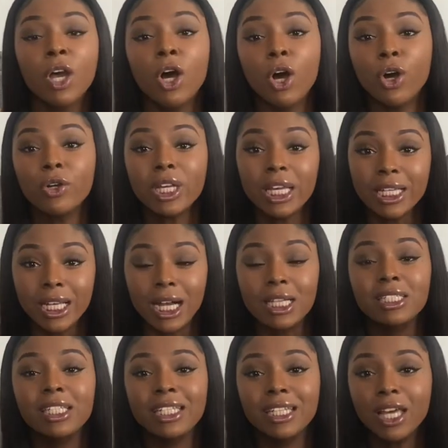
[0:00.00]
Okay guys,
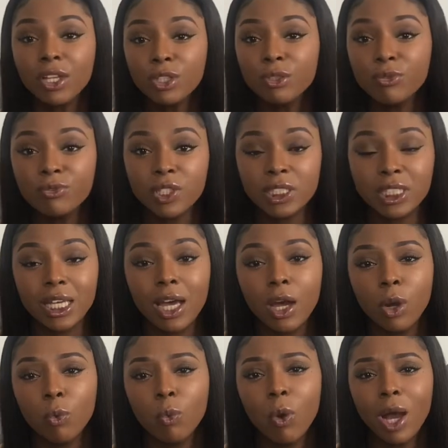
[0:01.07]
now that you've done that,
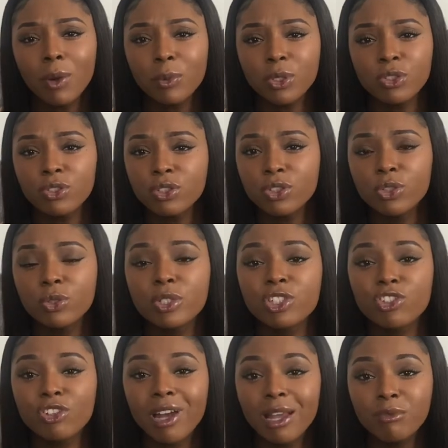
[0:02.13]
what I want you to do is
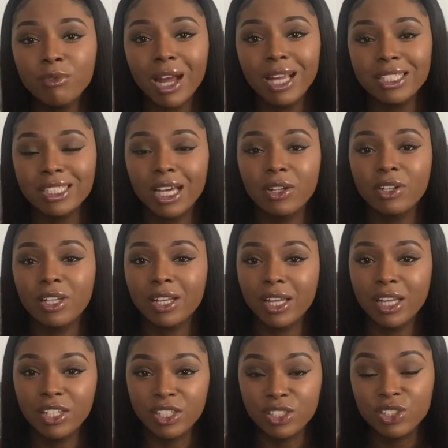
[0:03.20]
try and write down
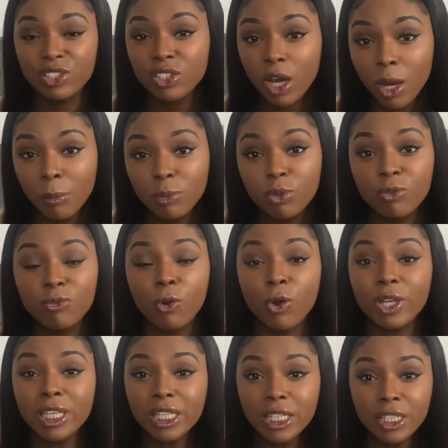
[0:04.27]
an example for
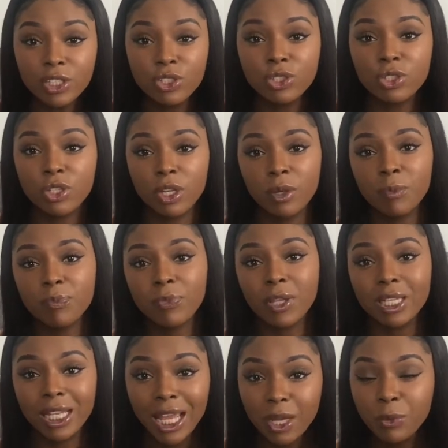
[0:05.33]
each
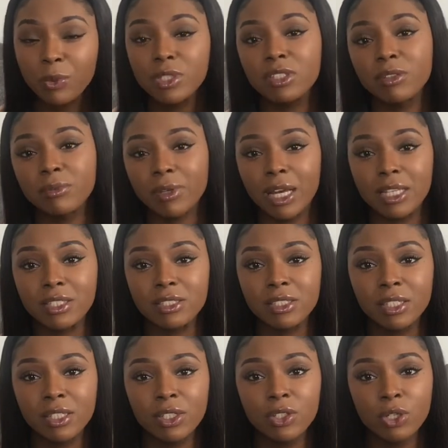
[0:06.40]
language device.
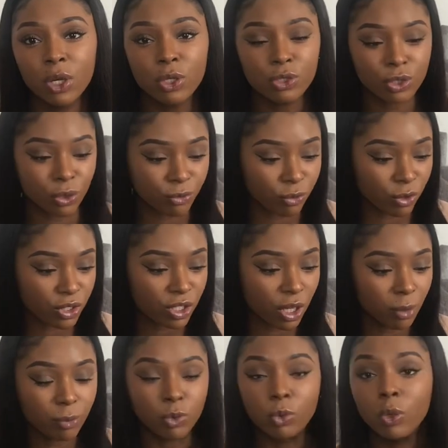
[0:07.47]
So for
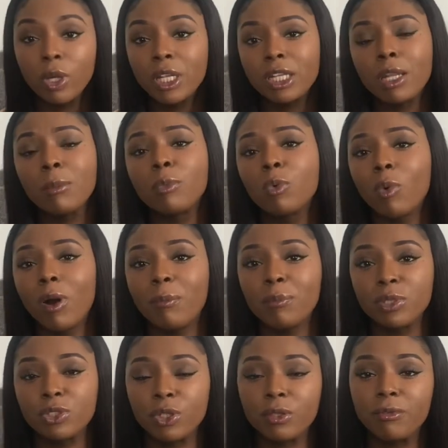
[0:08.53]
example, number one,
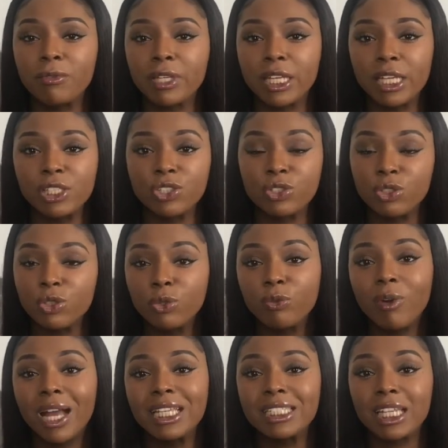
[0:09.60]
personification. You
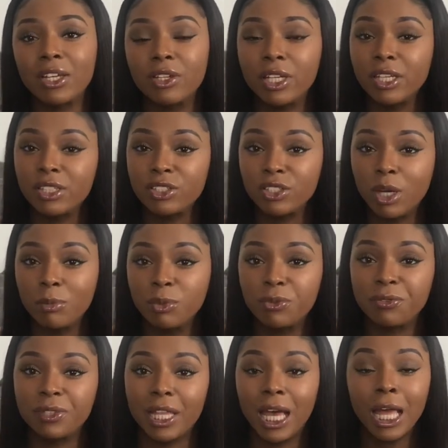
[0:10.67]
write down an example
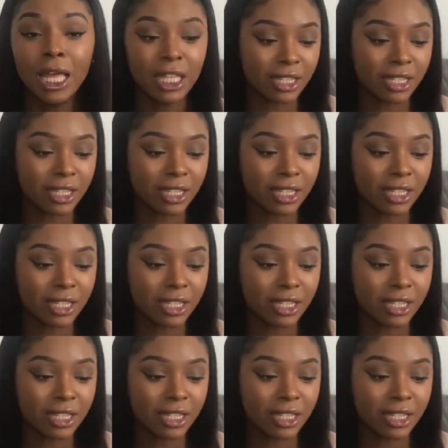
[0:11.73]
for that.